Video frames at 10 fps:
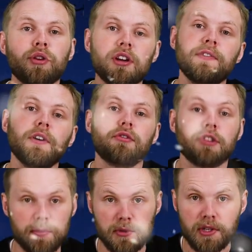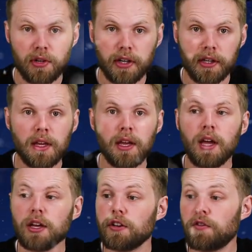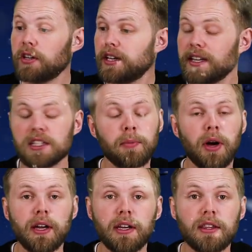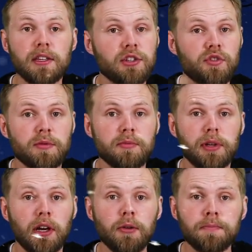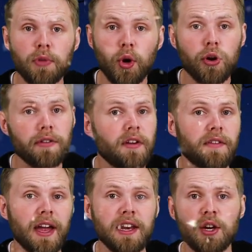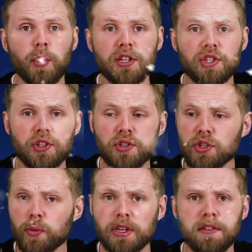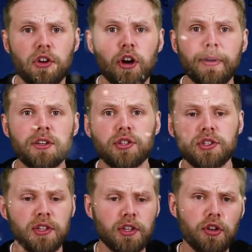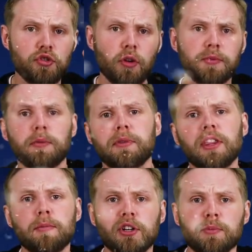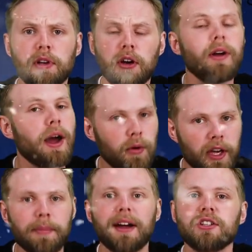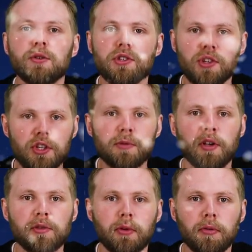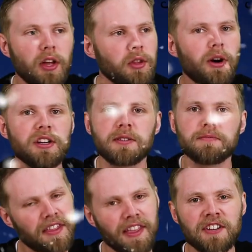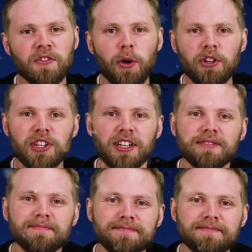pre-filled Christmas stocking. You can find a link to buy it in the description below. Or if you have any questions or want to leave a comment, just drop something in the box below and we'll get back to you as soon as possible. Otherwise, thanks for watching.